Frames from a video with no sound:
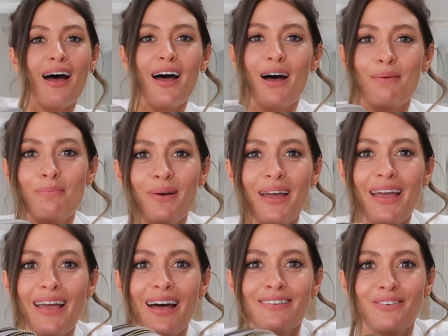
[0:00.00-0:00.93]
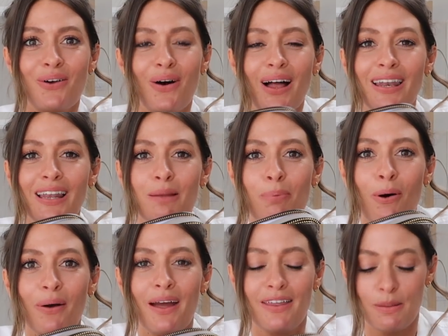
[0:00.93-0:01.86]
Um, it has got a little
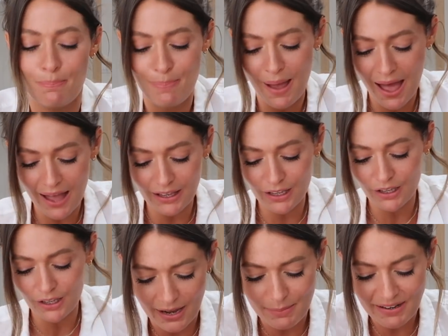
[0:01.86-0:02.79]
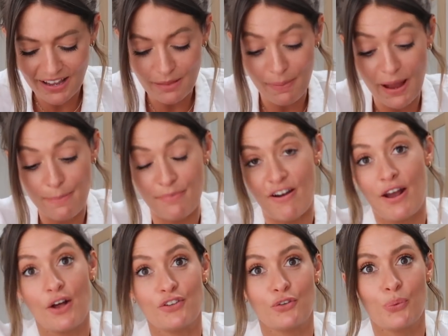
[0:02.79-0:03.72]
pocket at the back. Okay, let me take the paper
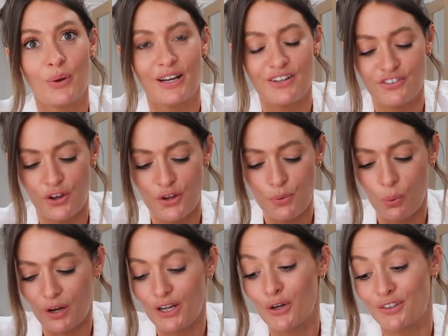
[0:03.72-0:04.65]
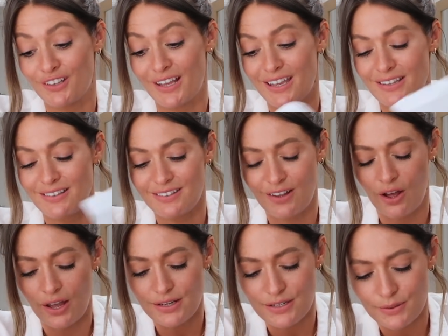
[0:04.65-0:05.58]
out. I'll just quickly show you what it looks like
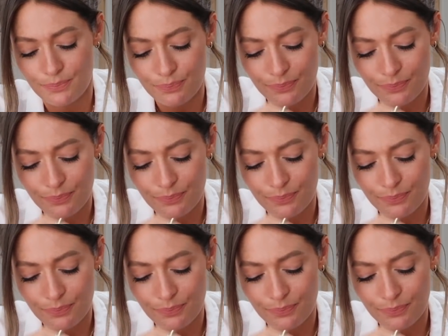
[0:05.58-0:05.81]
inside.